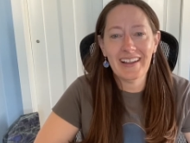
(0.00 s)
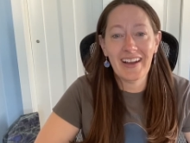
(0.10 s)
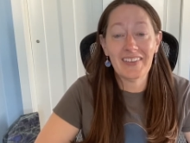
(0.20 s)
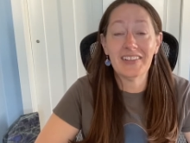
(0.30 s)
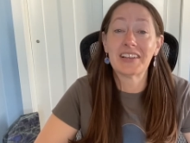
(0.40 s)

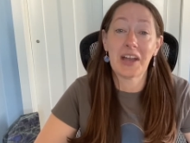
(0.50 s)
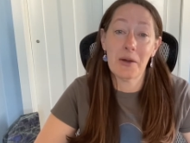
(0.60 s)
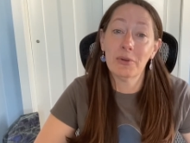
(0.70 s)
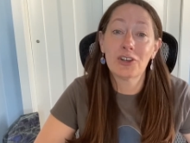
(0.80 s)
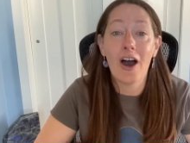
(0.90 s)
I'm like, I'm
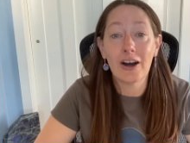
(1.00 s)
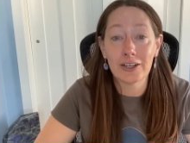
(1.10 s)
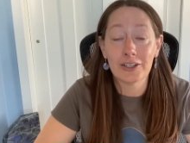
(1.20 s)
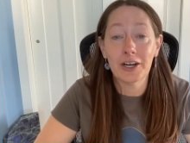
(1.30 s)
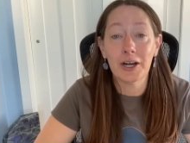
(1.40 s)
going to call
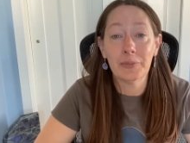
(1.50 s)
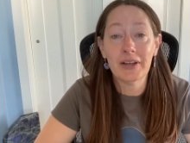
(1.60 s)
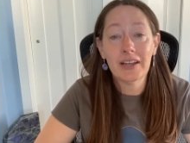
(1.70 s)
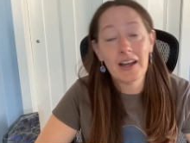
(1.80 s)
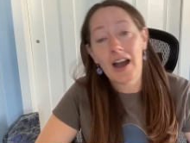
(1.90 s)
her up.
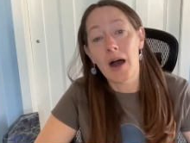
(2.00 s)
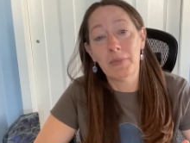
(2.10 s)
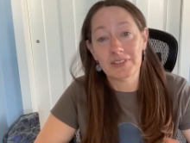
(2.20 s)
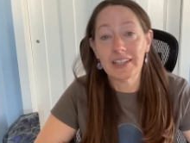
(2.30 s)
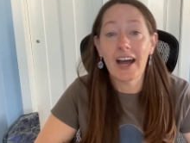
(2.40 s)
I'm
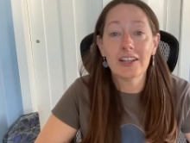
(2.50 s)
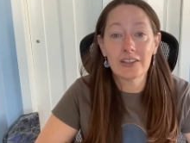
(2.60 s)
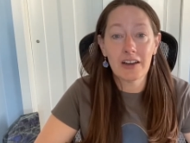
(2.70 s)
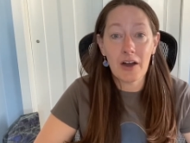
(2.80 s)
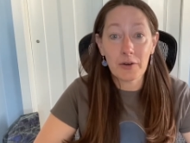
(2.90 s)
going to tell her
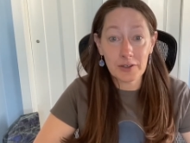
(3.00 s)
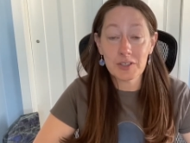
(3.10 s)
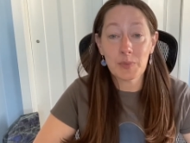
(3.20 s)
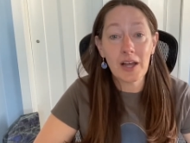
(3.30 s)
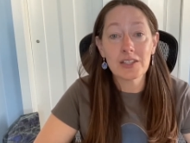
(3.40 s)
how
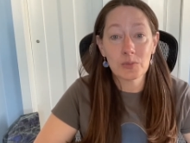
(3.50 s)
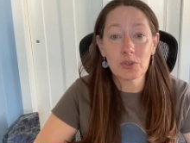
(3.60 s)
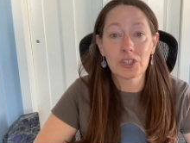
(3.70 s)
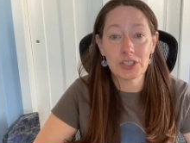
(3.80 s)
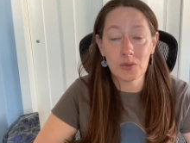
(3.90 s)
irresponsible
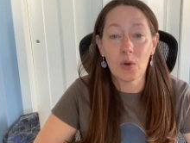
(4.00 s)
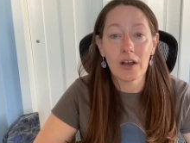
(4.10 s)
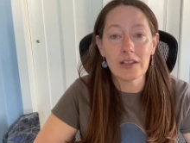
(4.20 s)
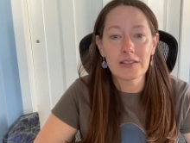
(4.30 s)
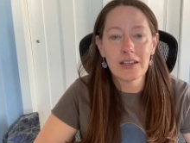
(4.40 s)
she was,